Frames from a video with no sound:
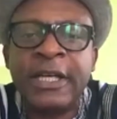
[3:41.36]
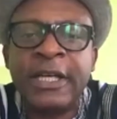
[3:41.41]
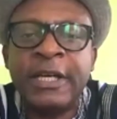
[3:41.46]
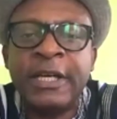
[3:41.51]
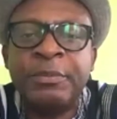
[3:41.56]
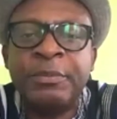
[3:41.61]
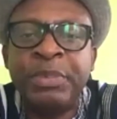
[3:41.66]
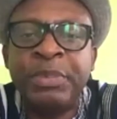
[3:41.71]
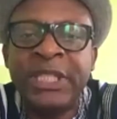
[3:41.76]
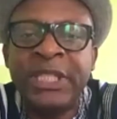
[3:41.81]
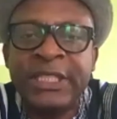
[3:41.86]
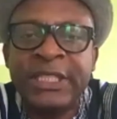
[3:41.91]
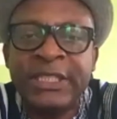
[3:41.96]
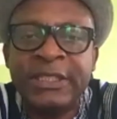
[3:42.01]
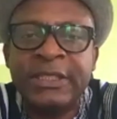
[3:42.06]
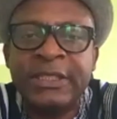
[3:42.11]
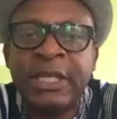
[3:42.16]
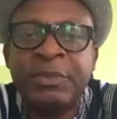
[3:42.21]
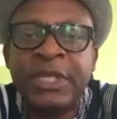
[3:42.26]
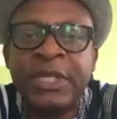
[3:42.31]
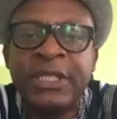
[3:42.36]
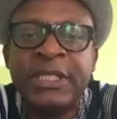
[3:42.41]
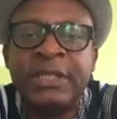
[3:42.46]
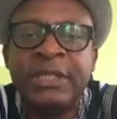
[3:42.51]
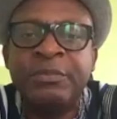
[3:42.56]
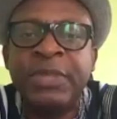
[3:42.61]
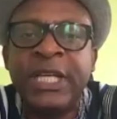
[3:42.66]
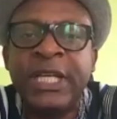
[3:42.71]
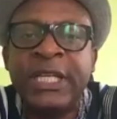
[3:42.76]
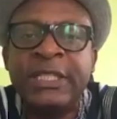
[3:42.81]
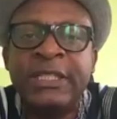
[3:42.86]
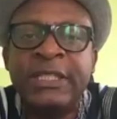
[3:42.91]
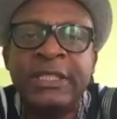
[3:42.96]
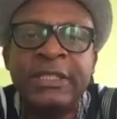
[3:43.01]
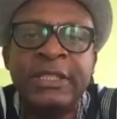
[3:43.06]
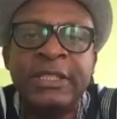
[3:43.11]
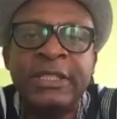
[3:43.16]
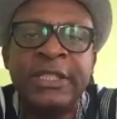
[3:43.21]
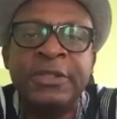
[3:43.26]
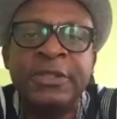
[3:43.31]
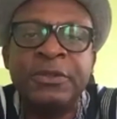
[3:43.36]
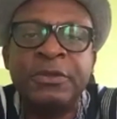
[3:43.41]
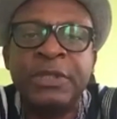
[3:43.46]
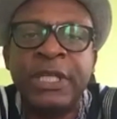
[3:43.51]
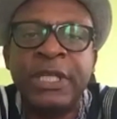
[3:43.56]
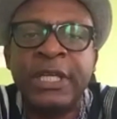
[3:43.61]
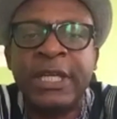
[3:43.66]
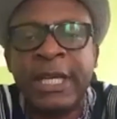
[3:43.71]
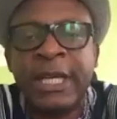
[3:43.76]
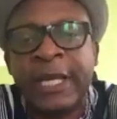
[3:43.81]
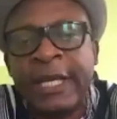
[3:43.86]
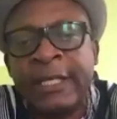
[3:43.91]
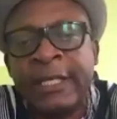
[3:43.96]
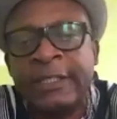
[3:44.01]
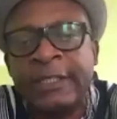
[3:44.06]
bleeding. That means he bled into the head.